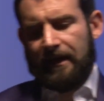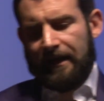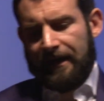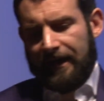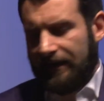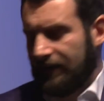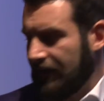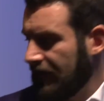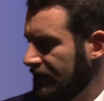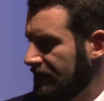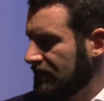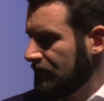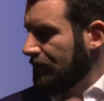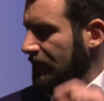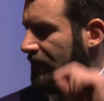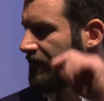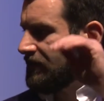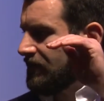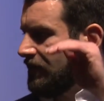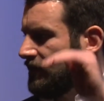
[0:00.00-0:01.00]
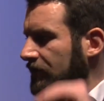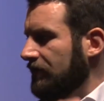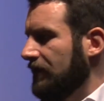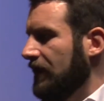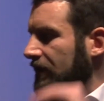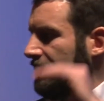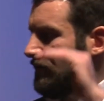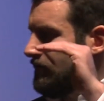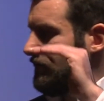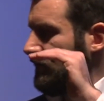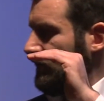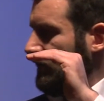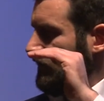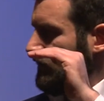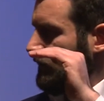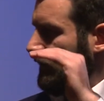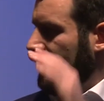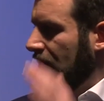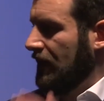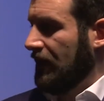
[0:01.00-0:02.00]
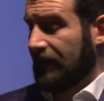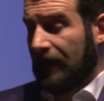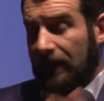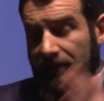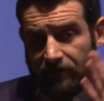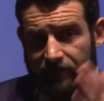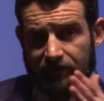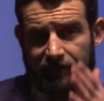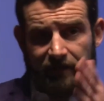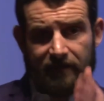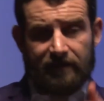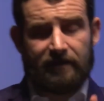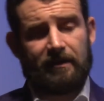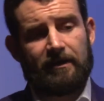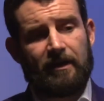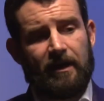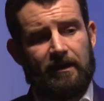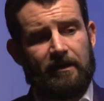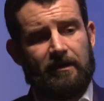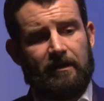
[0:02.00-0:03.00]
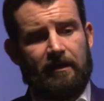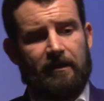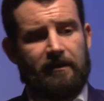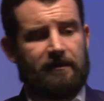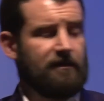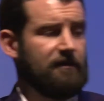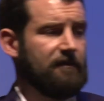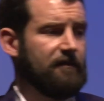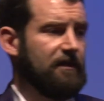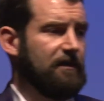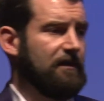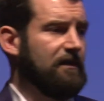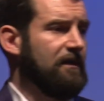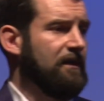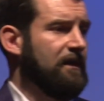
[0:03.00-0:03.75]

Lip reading: and then it depends on your altitude as well. And that's just to get connectivity.